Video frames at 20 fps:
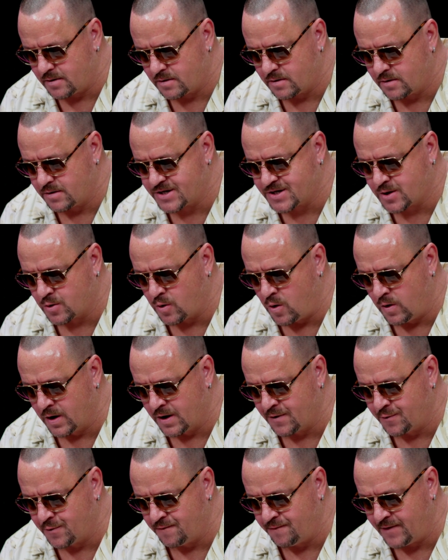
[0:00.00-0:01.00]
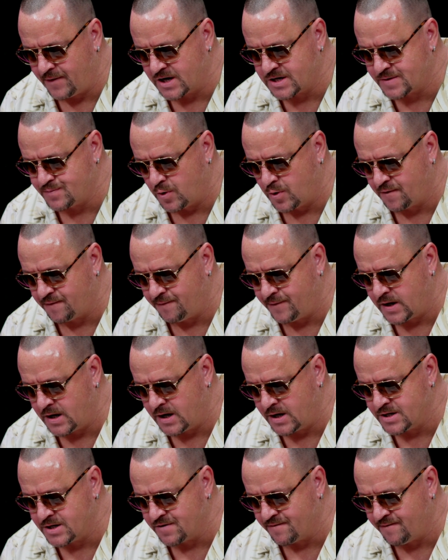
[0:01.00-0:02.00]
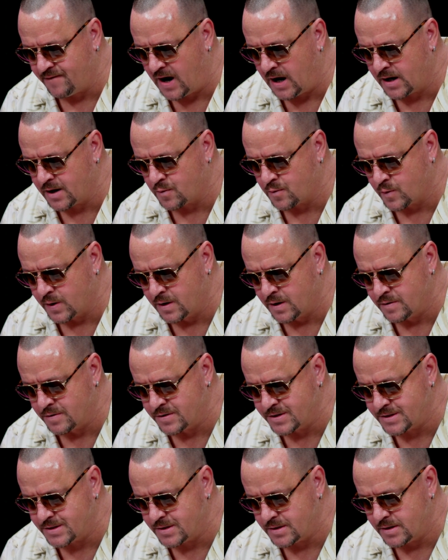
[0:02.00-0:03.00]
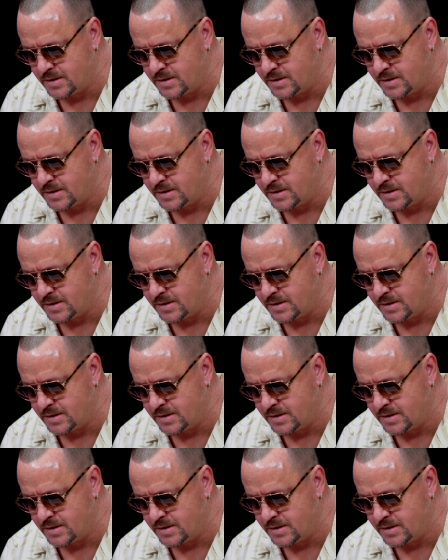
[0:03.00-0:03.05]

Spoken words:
scrolling through Facebook feeds of violent reels?